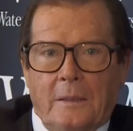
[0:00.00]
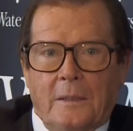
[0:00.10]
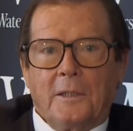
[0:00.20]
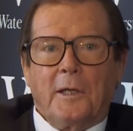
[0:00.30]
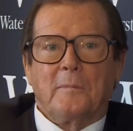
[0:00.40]

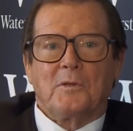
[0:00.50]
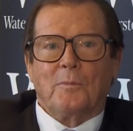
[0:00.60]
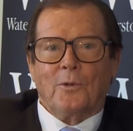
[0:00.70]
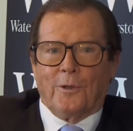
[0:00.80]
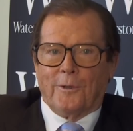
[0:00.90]
The name's
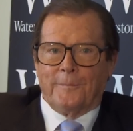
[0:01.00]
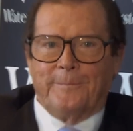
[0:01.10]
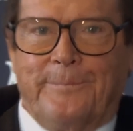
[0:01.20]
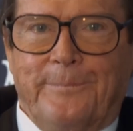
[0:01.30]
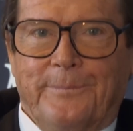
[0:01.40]
Moore.
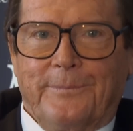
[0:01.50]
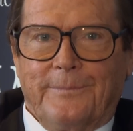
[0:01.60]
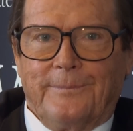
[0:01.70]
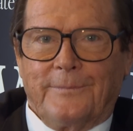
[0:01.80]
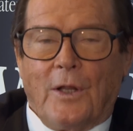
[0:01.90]

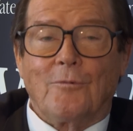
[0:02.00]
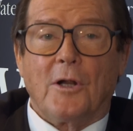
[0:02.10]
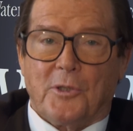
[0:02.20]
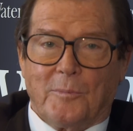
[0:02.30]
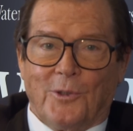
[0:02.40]

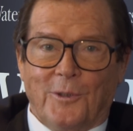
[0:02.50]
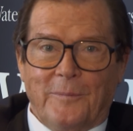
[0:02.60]
Roger Moore.